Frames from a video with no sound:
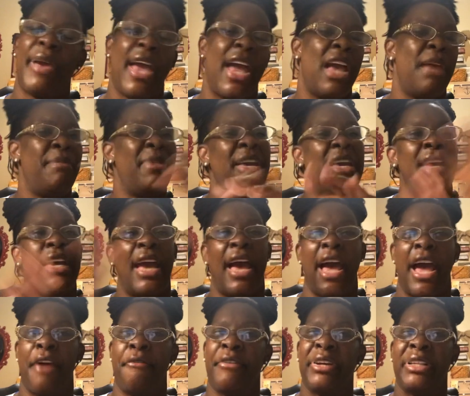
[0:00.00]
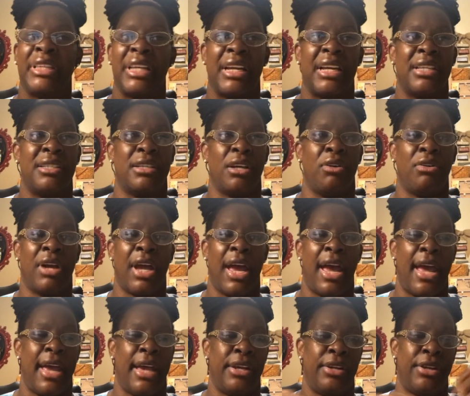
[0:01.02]
to, oh, we've had the
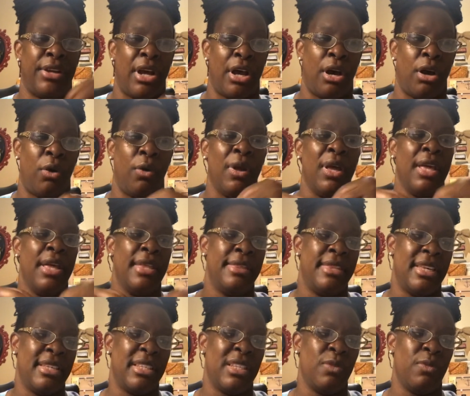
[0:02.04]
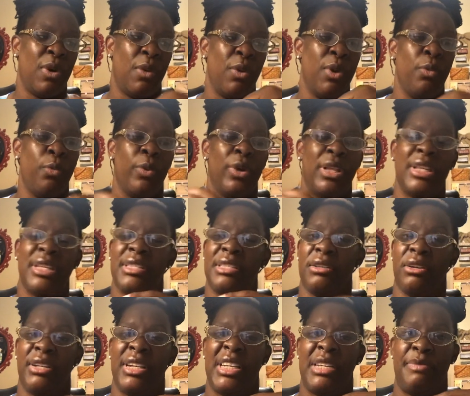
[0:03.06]
baby, everything is okay. No,
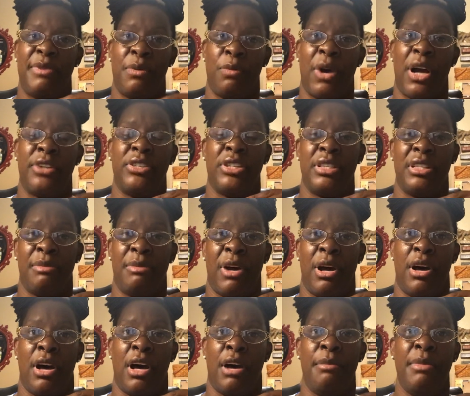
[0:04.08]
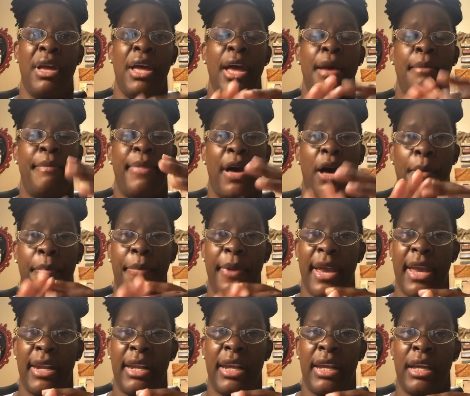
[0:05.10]
this is when we really still need to be
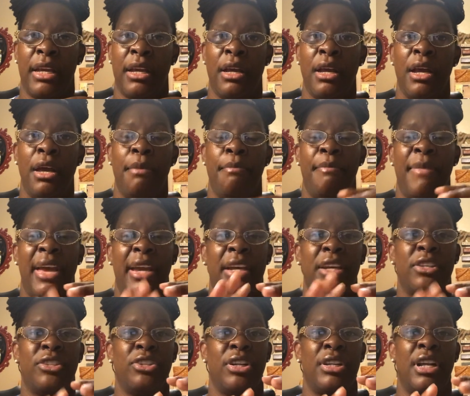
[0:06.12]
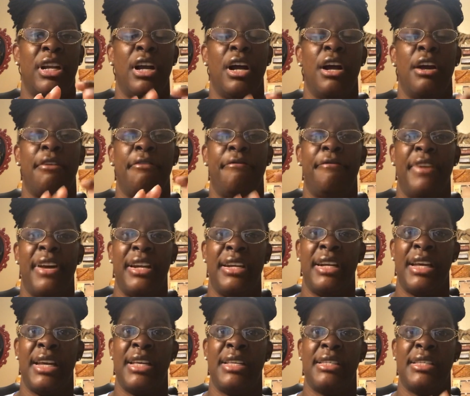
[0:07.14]
watching the mom, palpating,
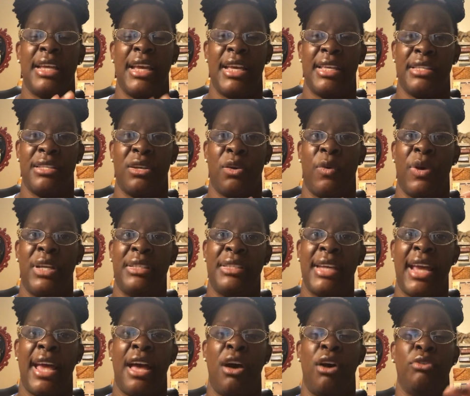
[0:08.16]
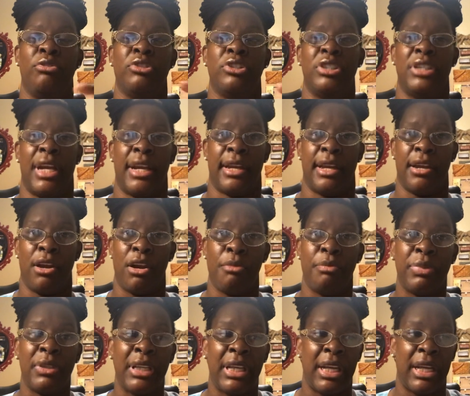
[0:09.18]
making sure that her fundus is
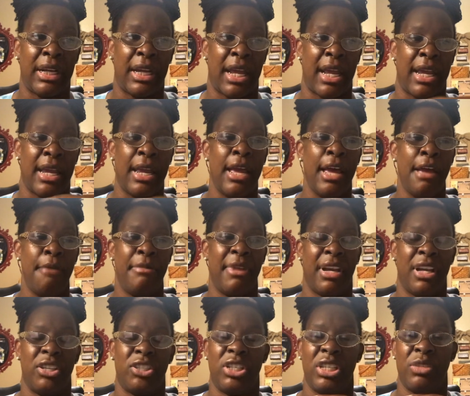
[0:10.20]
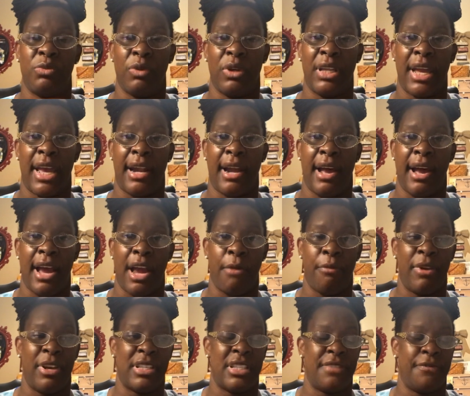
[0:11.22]
going down, checking her bleeding,
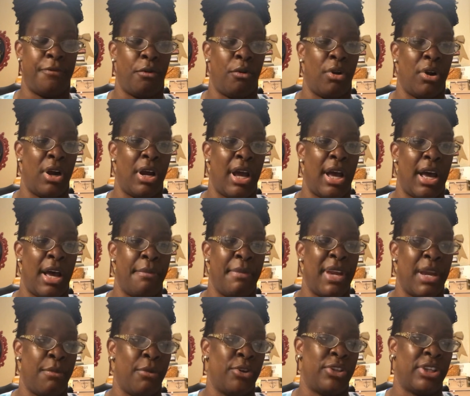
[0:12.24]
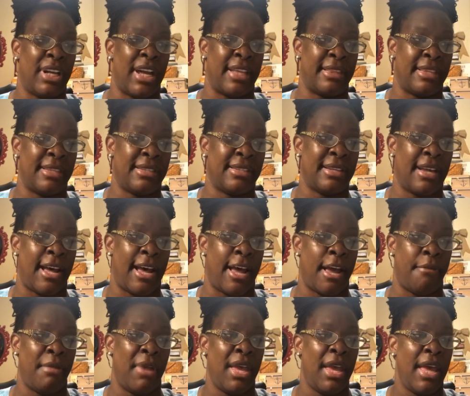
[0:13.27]
because she's really at a high risk for
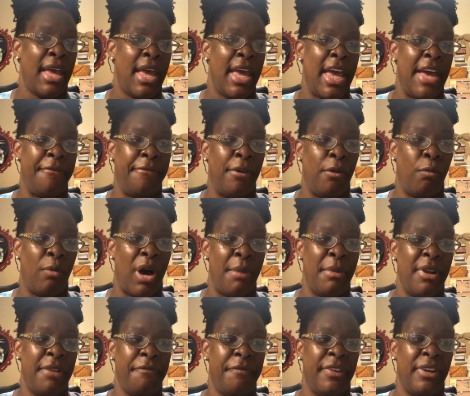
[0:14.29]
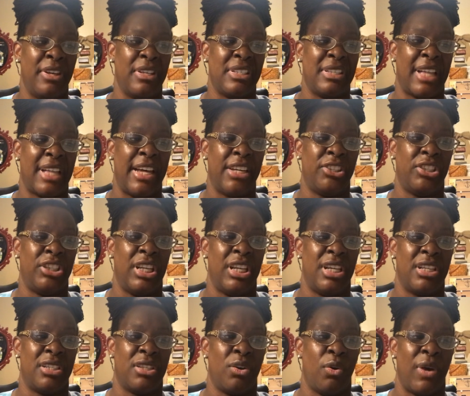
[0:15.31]
um, hemorrhaging at this time. If
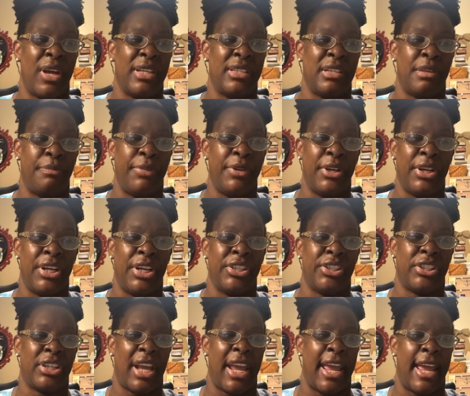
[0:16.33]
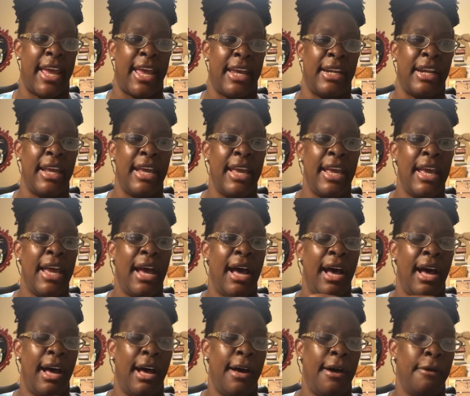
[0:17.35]
a woman feels like she is going to
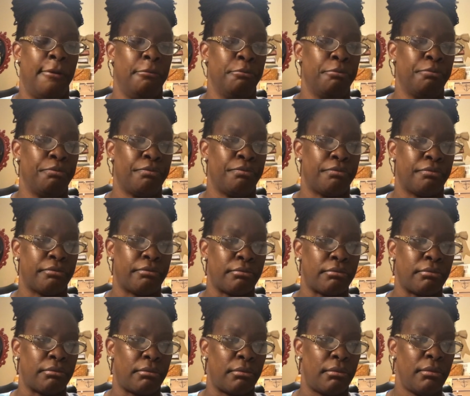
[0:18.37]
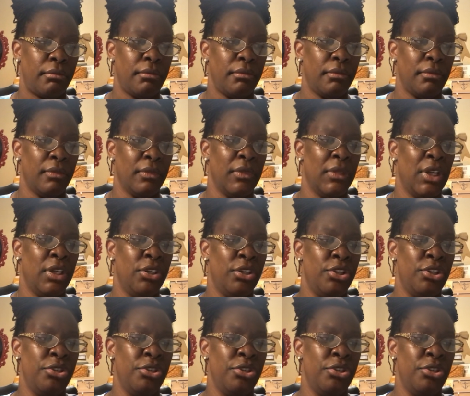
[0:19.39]
push and um,